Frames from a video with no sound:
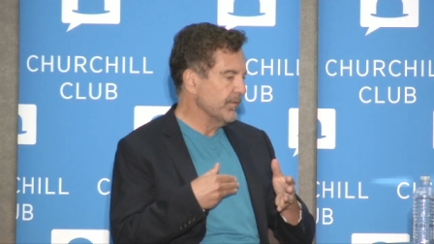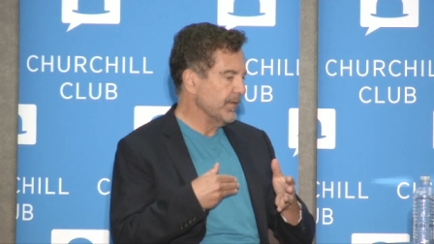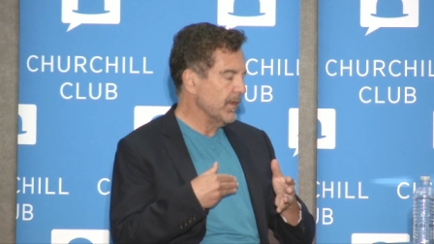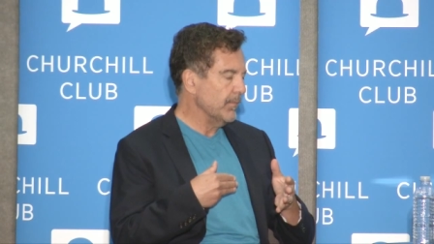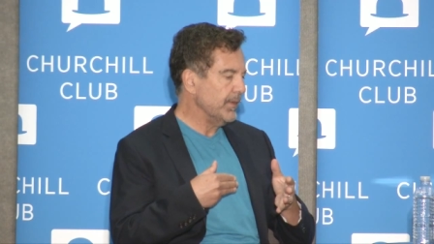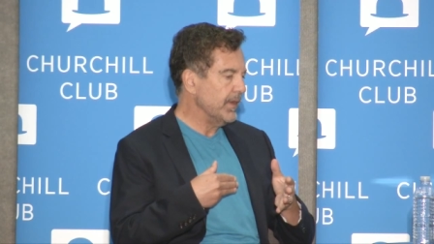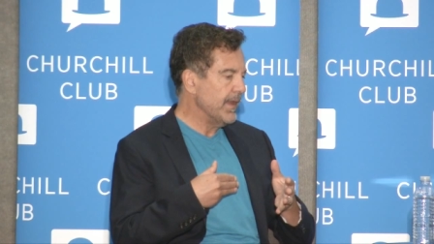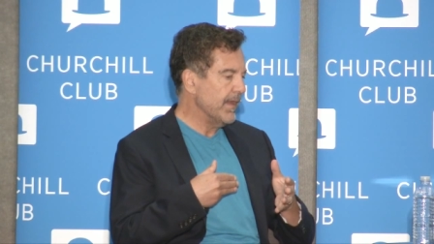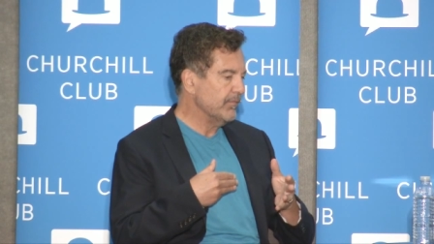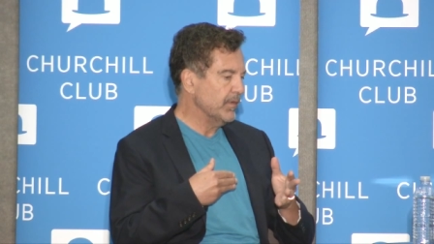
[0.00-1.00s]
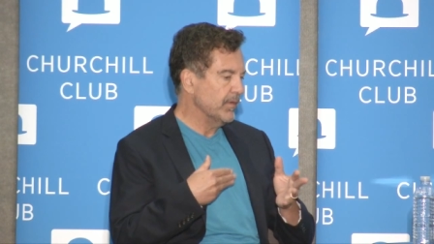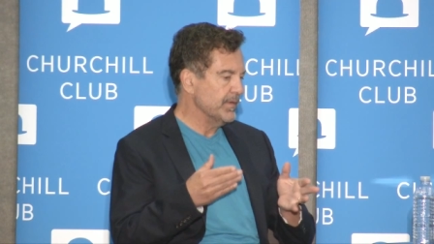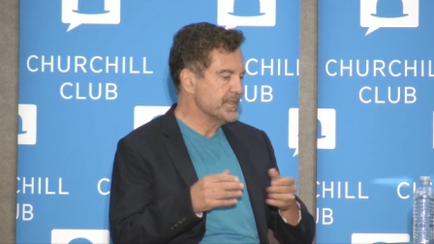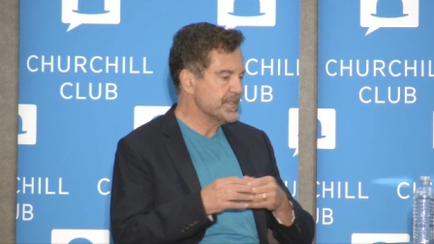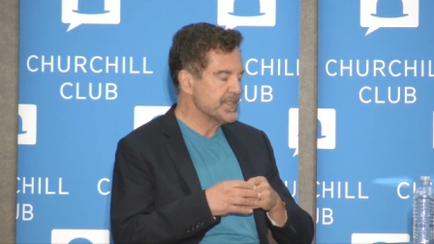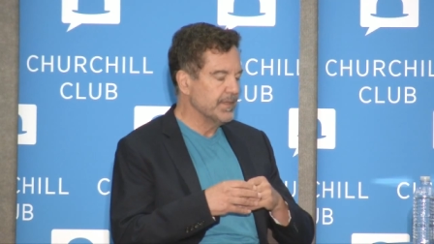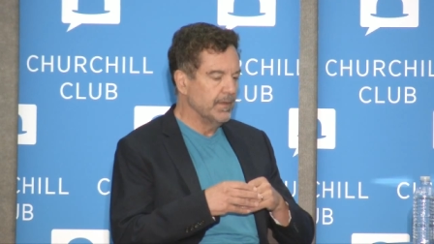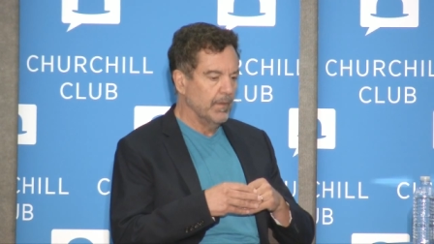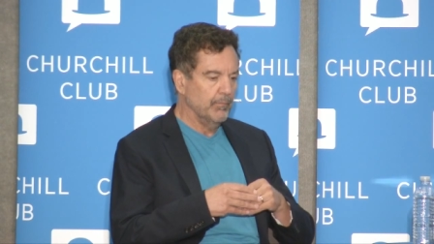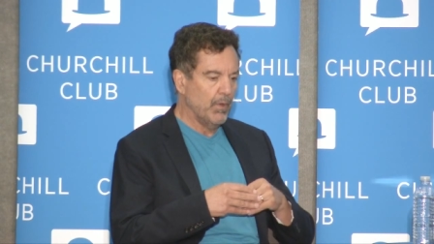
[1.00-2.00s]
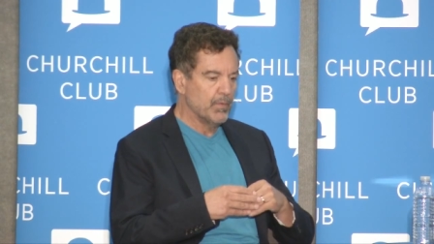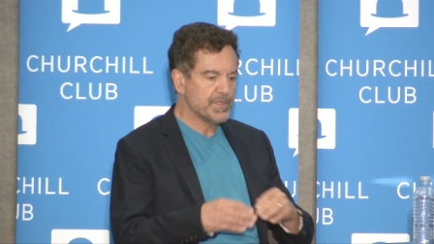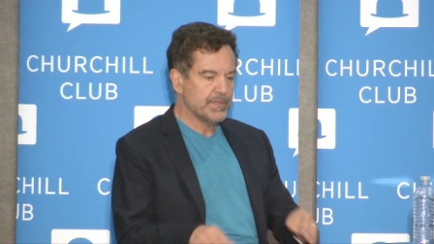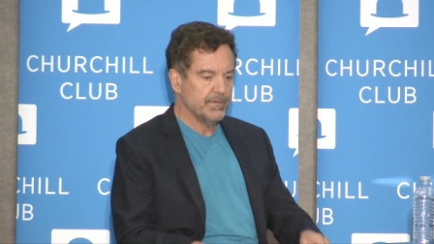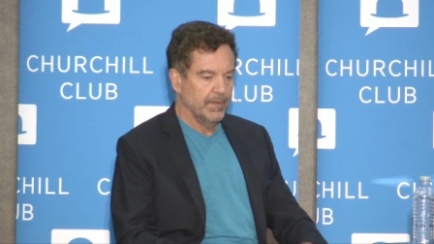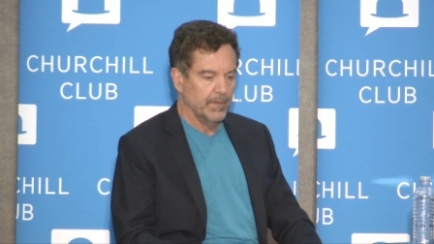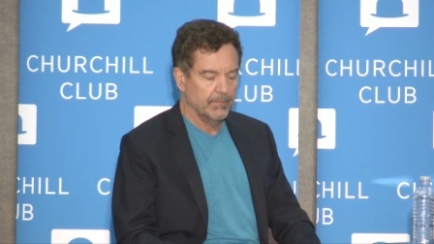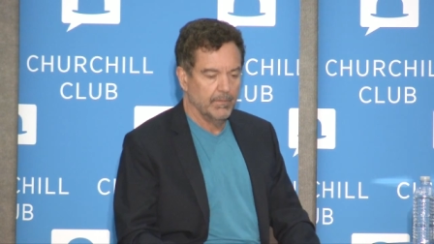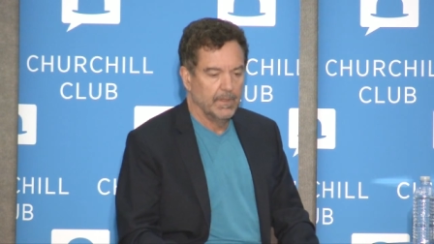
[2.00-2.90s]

the company after its post, uh,